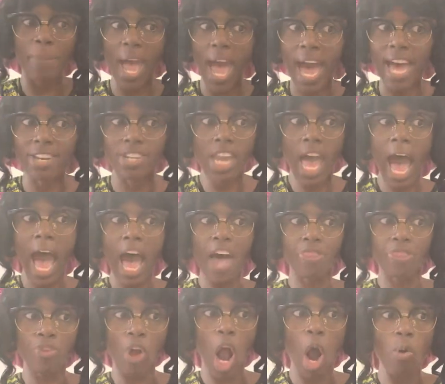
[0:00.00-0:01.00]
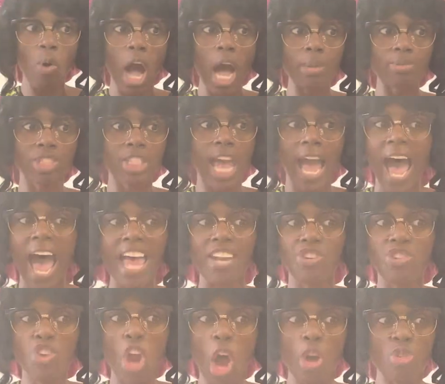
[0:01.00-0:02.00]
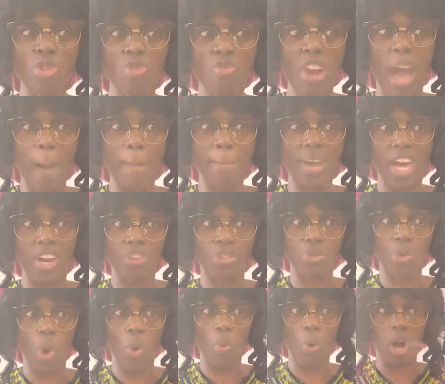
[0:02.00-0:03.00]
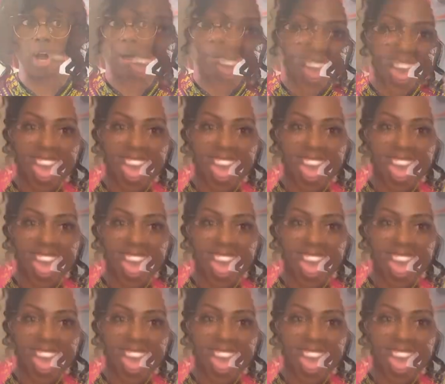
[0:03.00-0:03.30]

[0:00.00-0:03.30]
better not throw up, child. I know you're not about to throw up.